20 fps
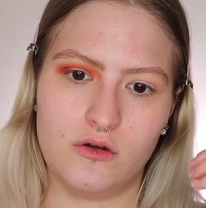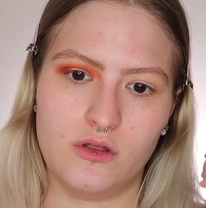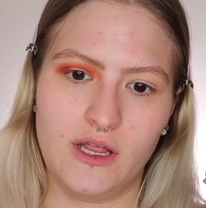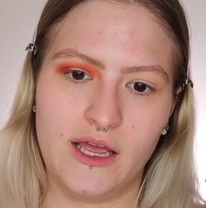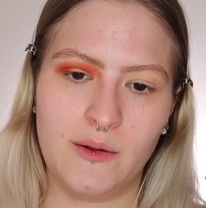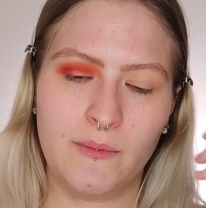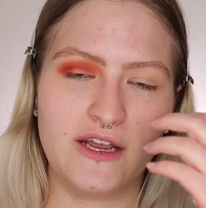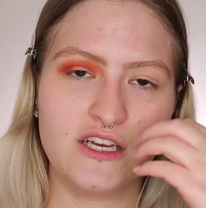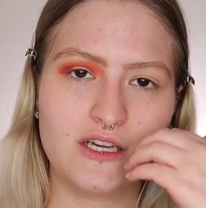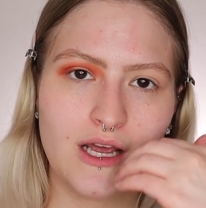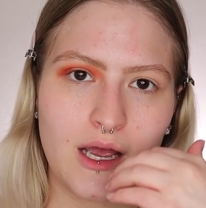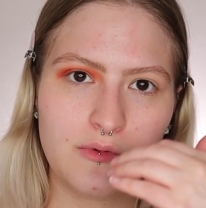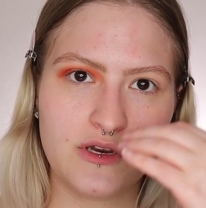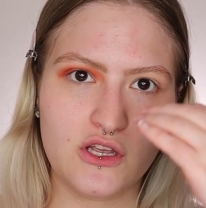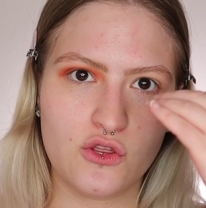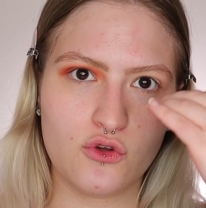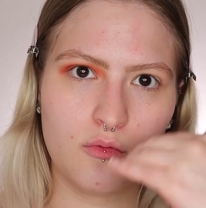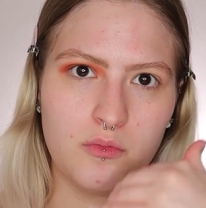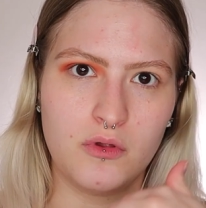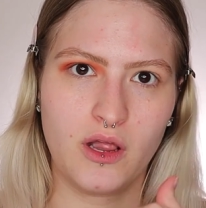Like my top
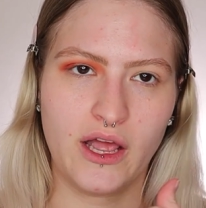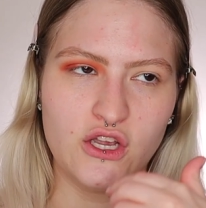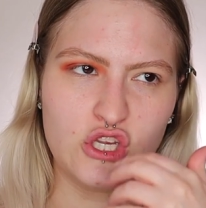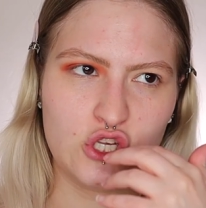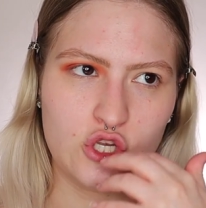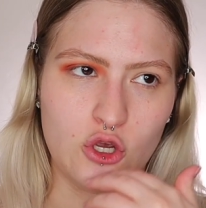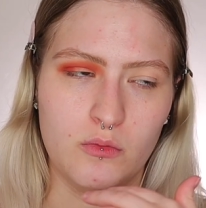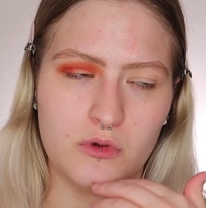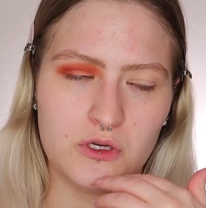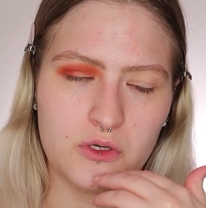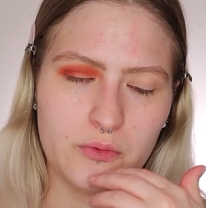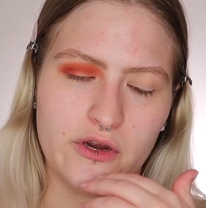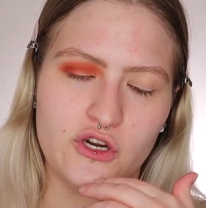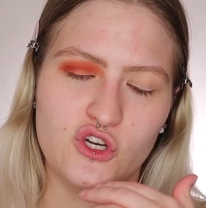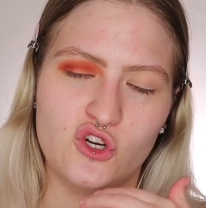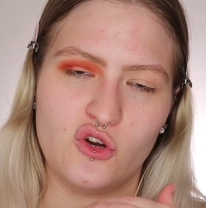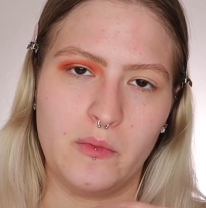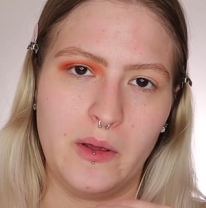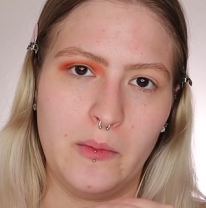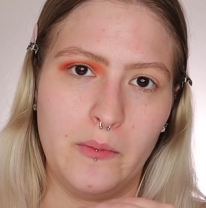teeth are applying so much
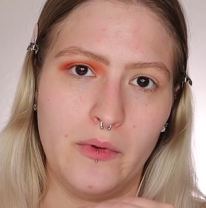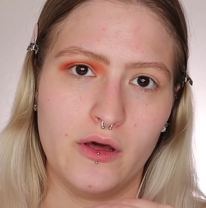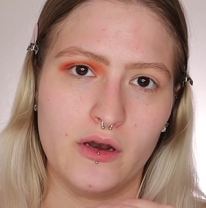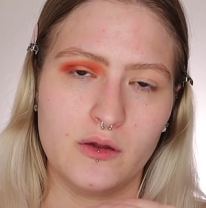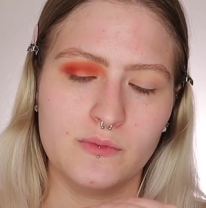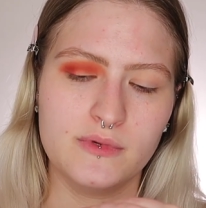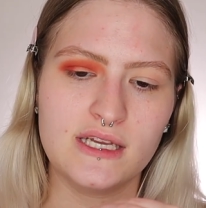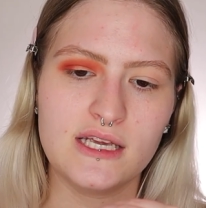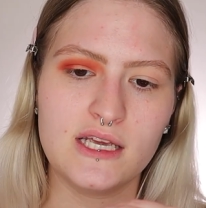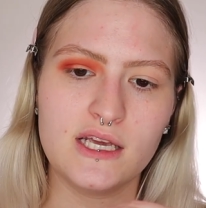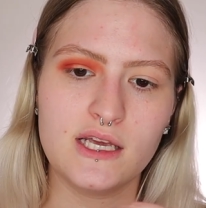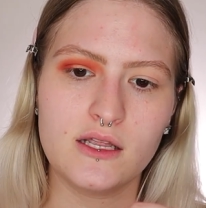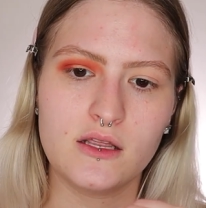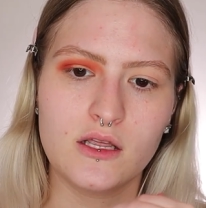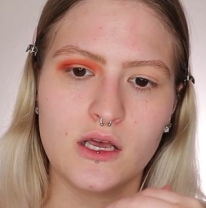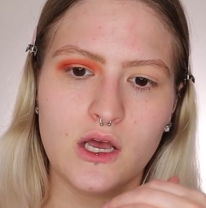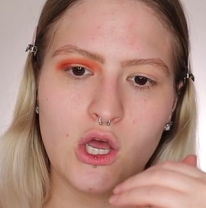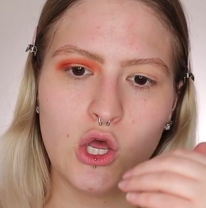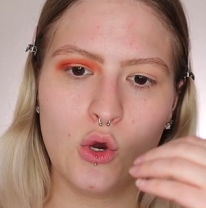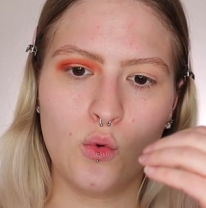pressure on my bottom
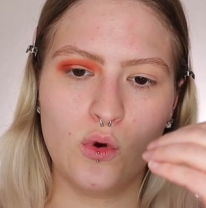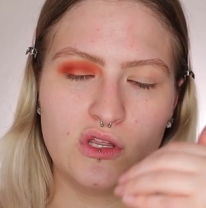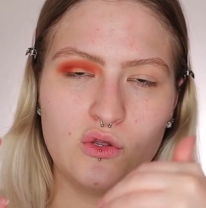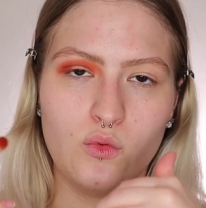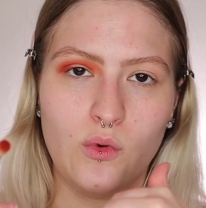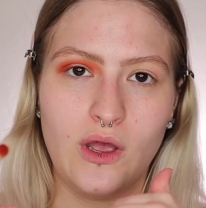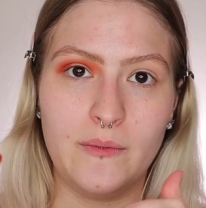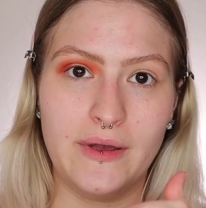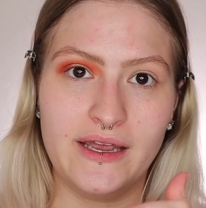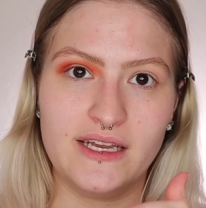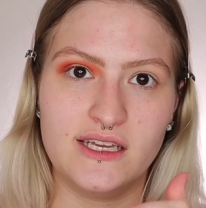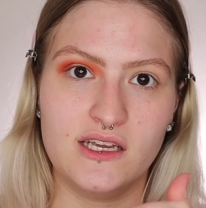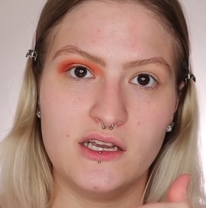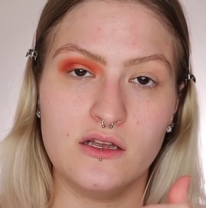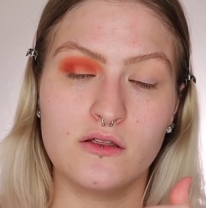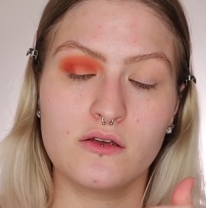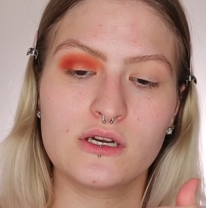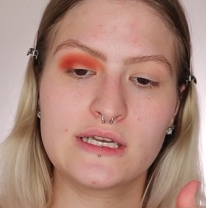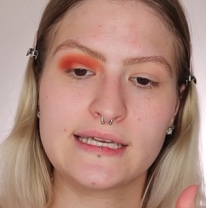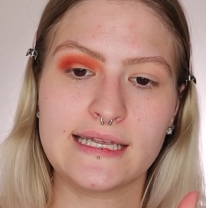teeth with the way my
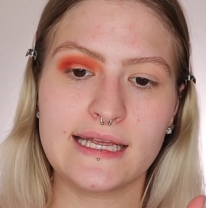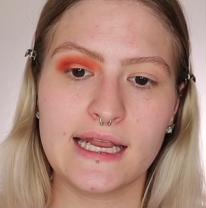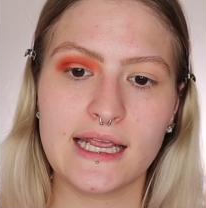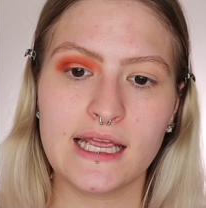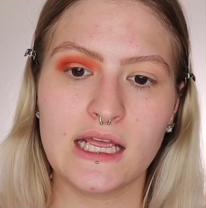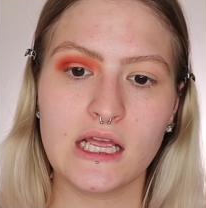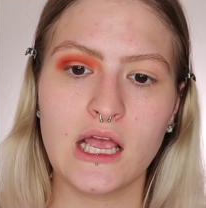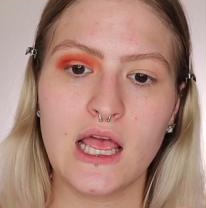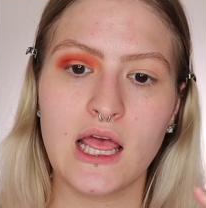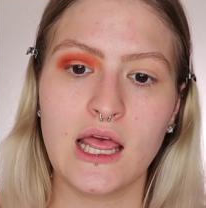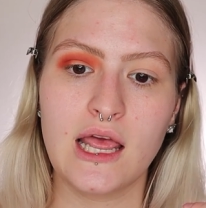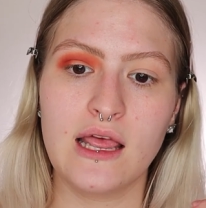teeth are sitting